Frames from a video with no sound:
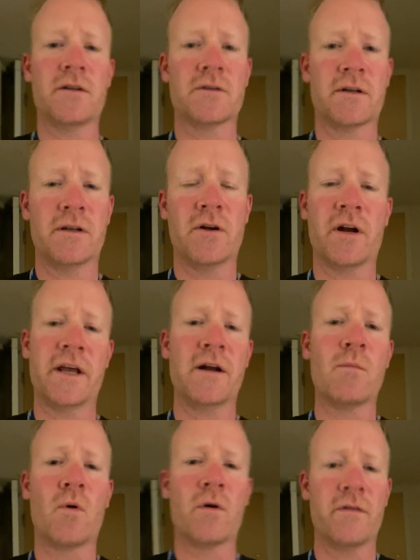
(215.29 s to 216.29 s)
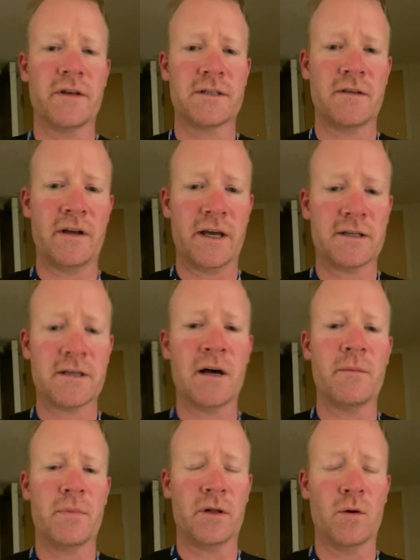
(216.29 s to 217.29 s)
you're going to hear more of this in the next
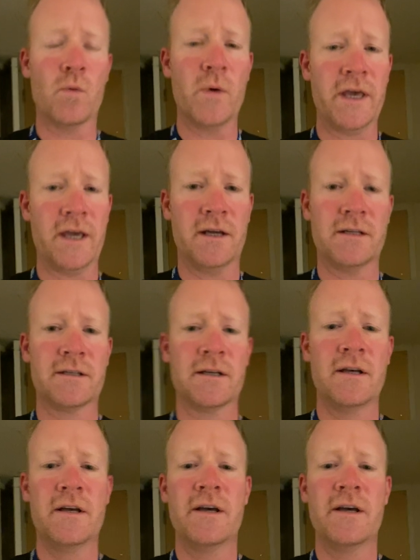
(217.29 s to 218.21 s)
couple of weeks.